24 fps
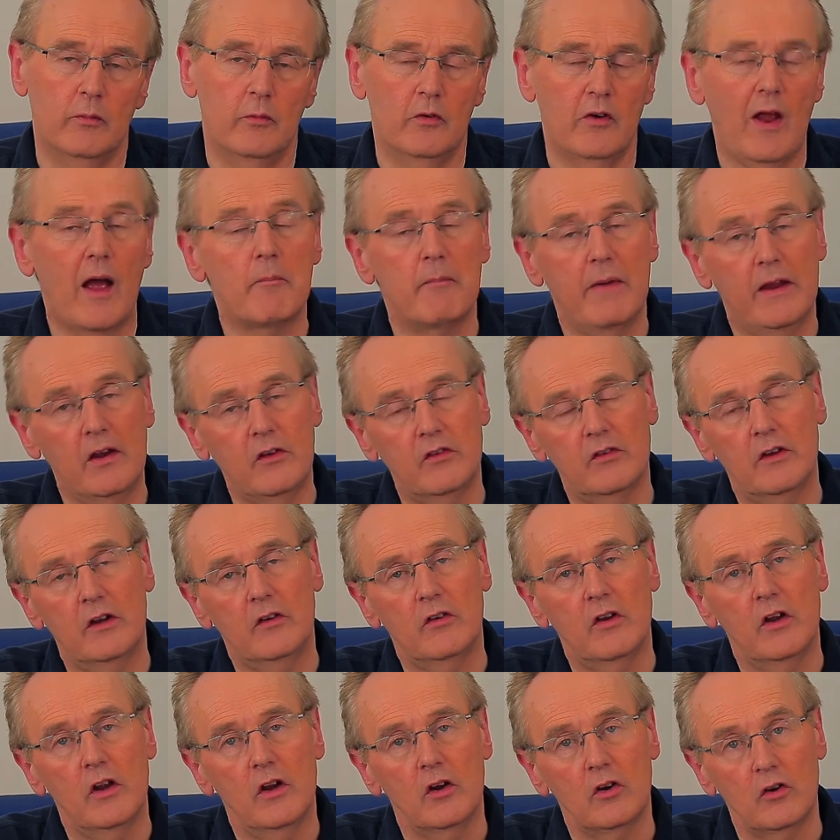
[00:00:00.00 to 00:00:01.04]
That makes
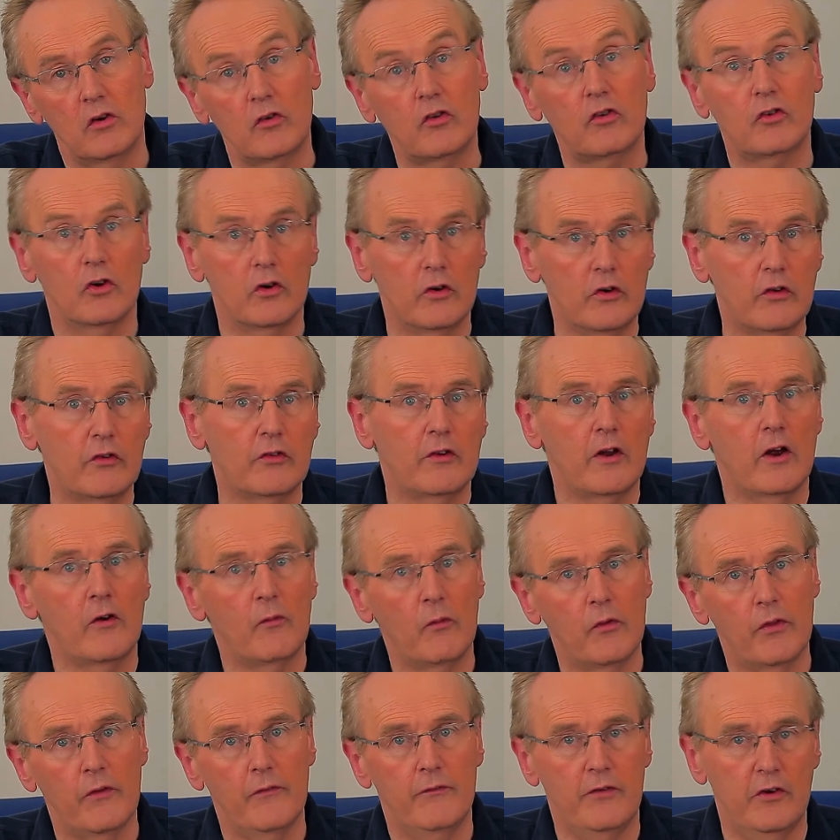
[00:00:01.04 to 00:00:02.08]
it concern itself
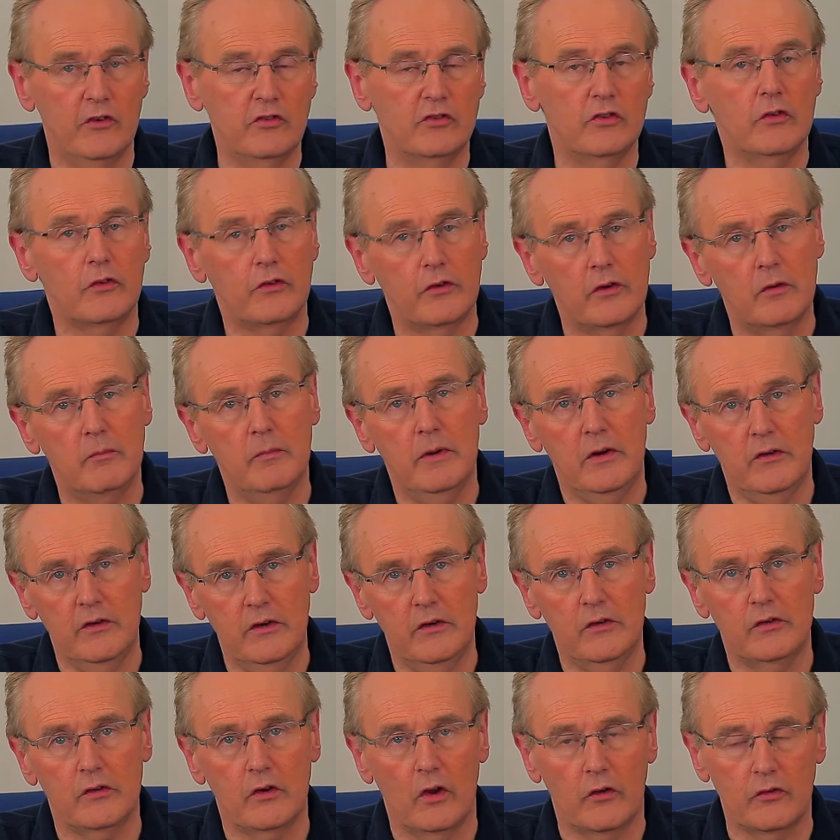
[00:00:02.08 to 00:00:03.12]
with efficiency and meeting
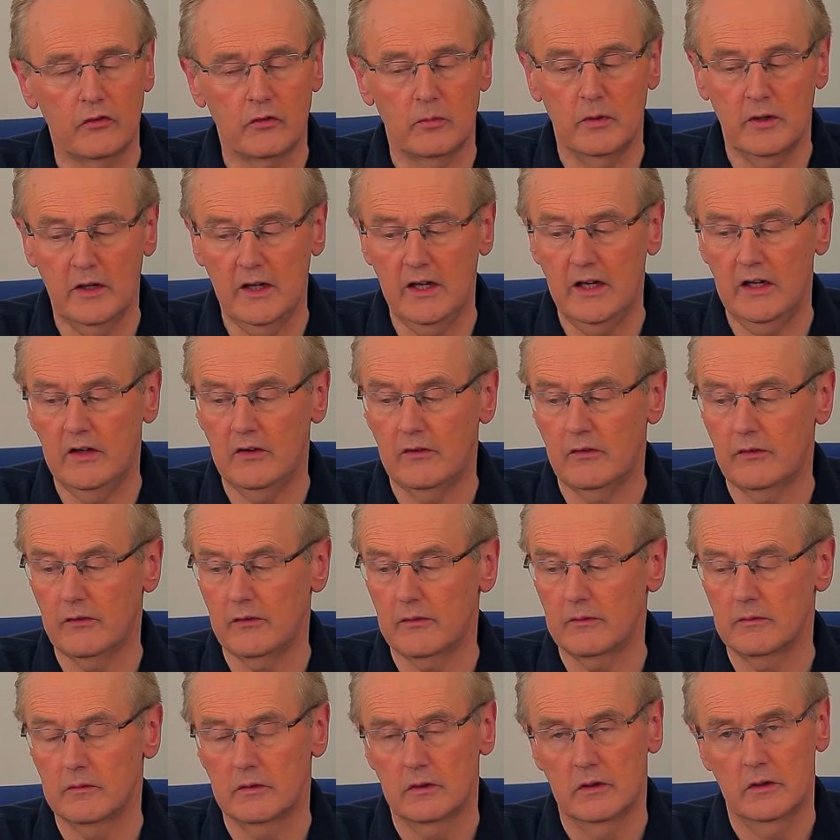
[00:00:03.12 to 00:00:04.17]
its customer needs.